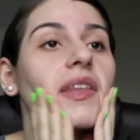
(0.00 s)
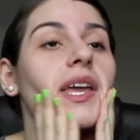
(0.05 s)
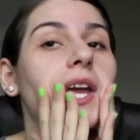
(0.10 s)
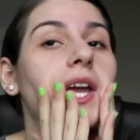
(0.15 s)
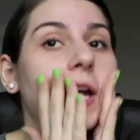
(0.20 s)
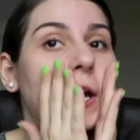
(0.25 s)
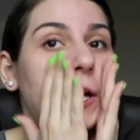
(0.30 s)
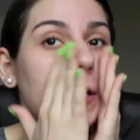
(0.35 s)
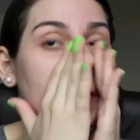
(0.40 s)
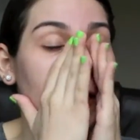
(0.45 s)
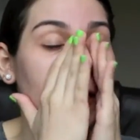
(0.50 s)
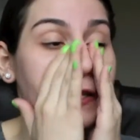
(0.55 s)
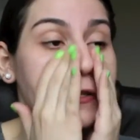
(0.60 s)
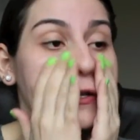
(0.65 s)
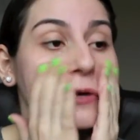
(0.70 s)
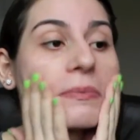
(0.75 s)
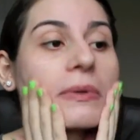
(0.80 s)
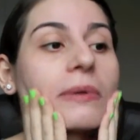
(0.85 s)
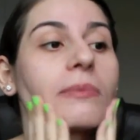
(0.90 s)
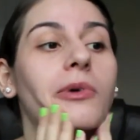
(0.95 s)
and a
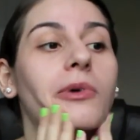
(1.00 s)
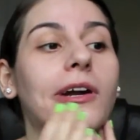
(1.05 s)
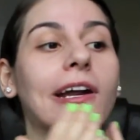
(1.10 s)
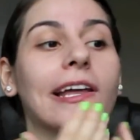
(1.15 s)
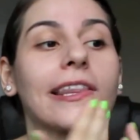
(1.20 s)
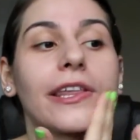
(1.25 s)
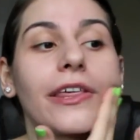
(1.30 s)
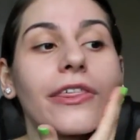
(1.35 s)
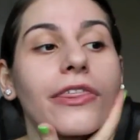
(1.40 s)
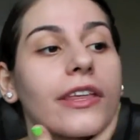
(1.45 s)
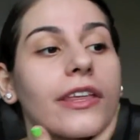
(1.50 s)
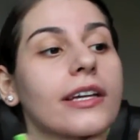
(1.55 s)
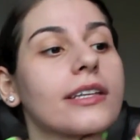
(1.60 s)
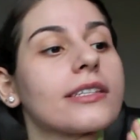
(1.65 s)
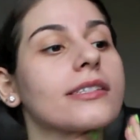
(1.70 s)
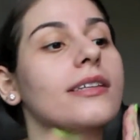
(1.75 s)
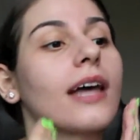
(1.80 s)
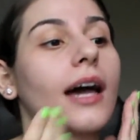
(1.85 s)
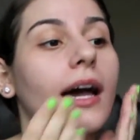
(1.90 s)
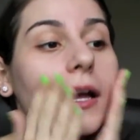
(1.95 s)
little bit more on the thick
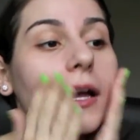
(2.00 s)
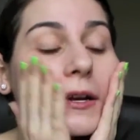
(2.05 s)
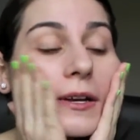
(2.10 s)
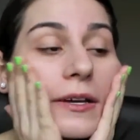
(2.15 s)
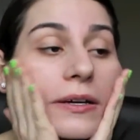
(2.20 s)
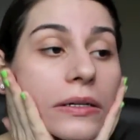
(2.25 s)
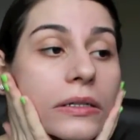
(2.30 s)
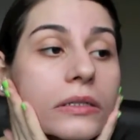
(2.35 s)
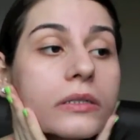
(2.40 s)
side.